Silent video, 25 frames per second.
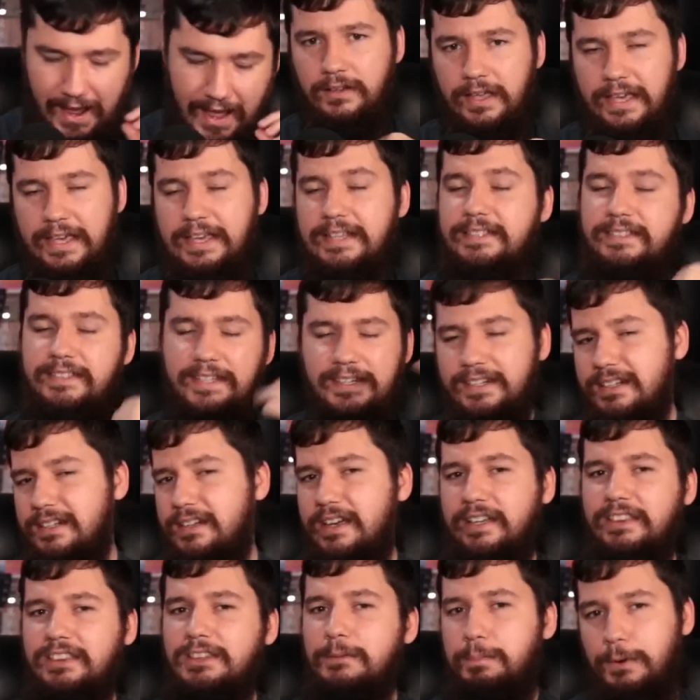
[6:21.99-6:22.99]
He didn't
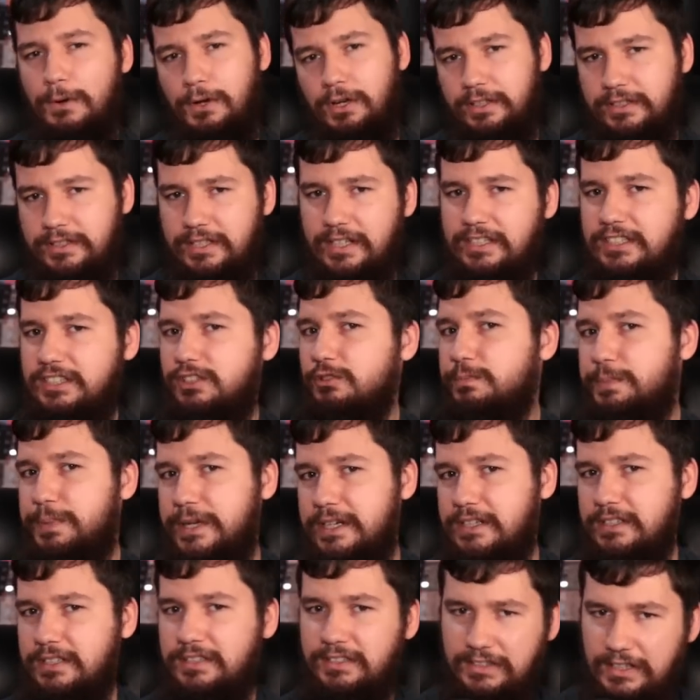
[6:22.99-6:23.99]
like the politics that were
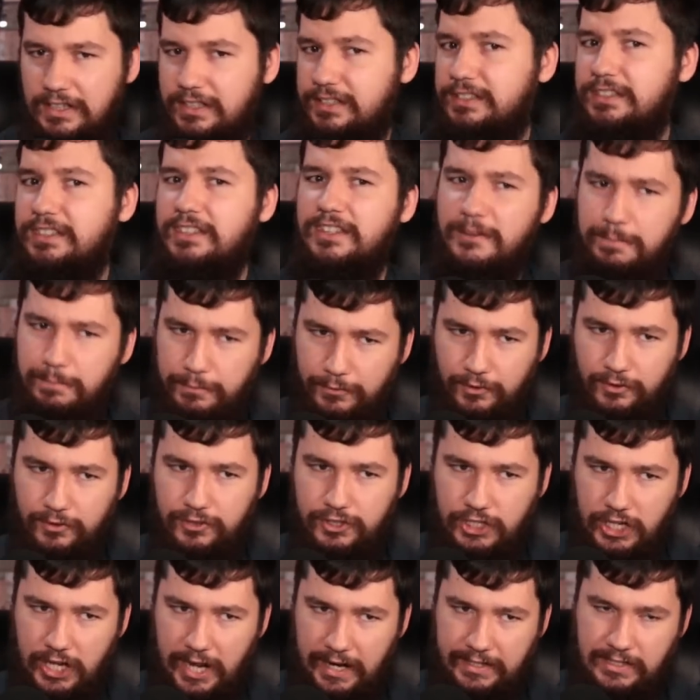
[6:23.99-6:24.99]
being discussed in the
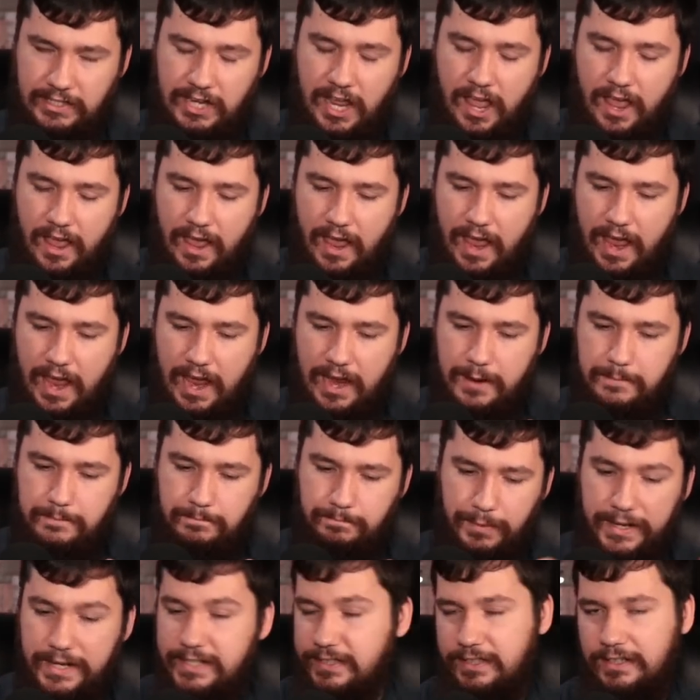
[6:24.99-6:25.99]
project and
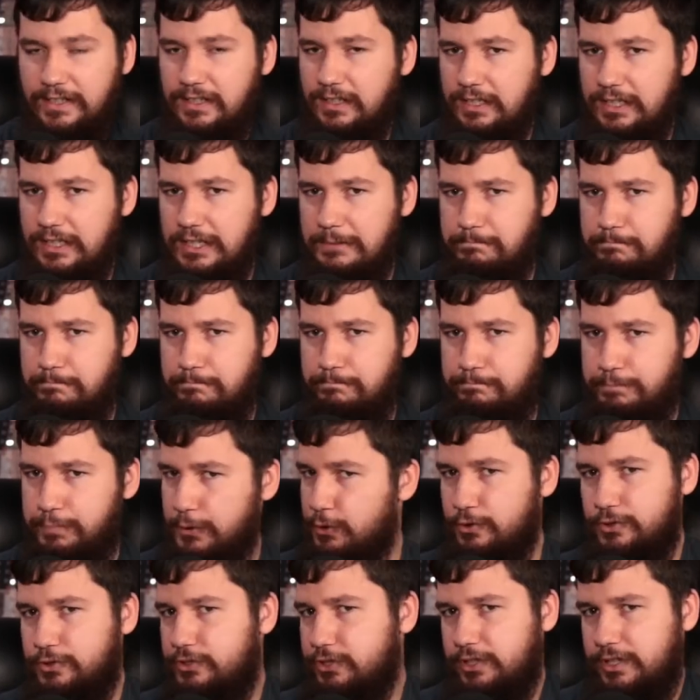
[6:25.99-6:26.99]
basically
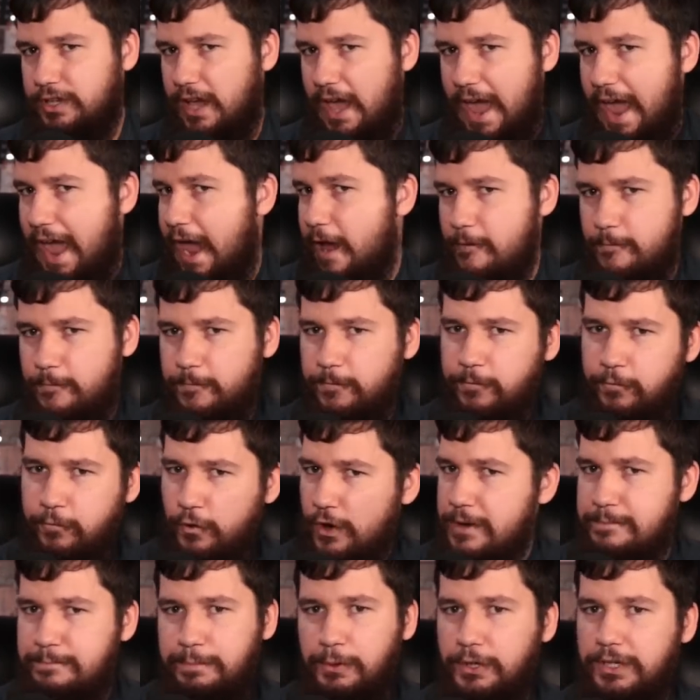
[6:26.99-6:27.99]
booted
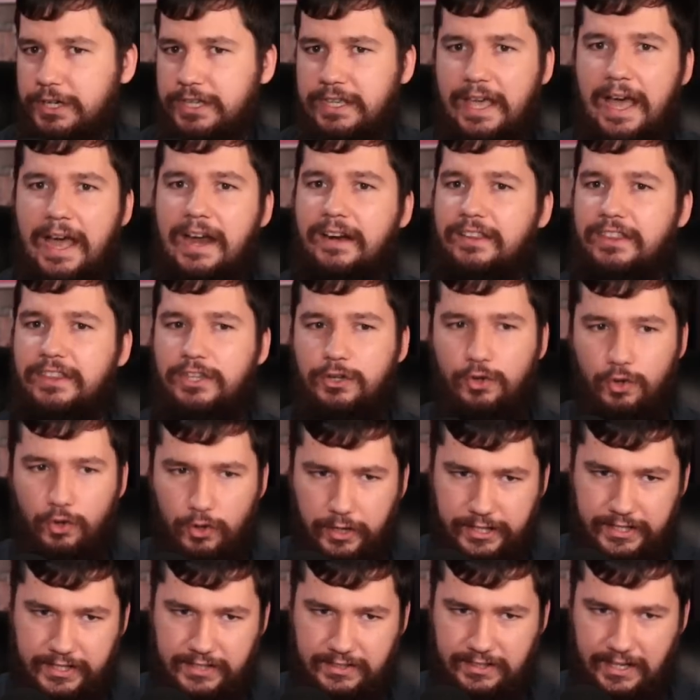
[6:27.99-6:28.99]
everybody out of the
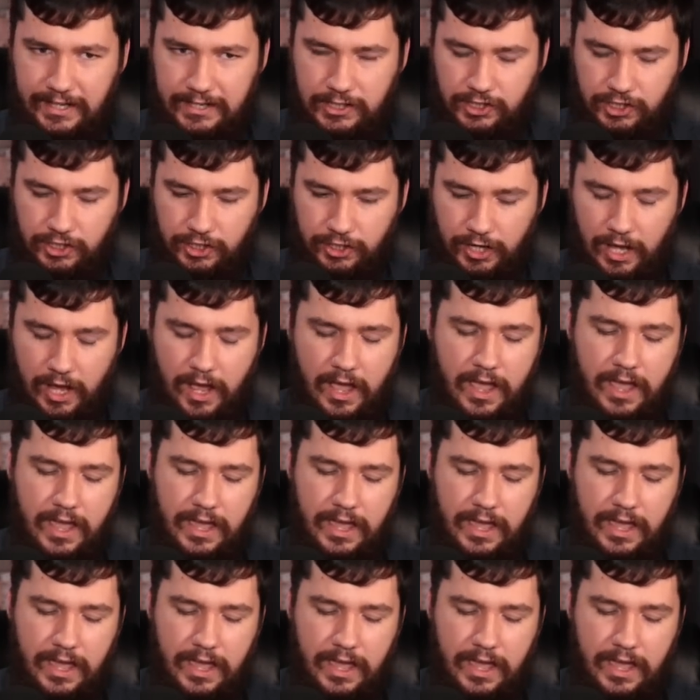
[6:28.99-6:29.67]
organization.